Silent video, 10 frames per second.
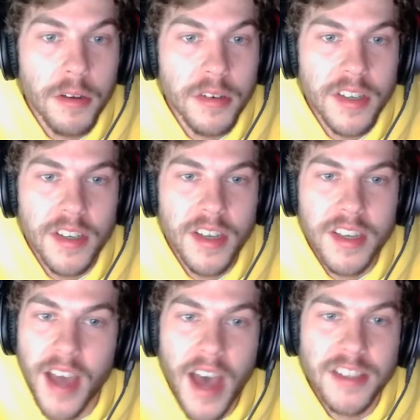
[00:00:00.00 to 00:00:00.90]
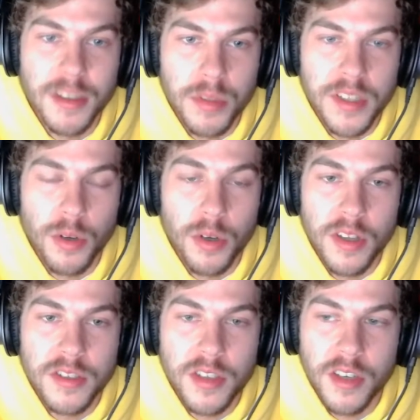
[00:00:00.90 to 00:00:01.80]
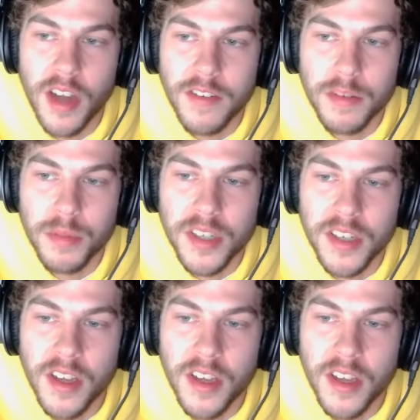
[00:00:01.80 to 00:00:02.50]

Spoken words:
He has to be, or there's gonna have to be,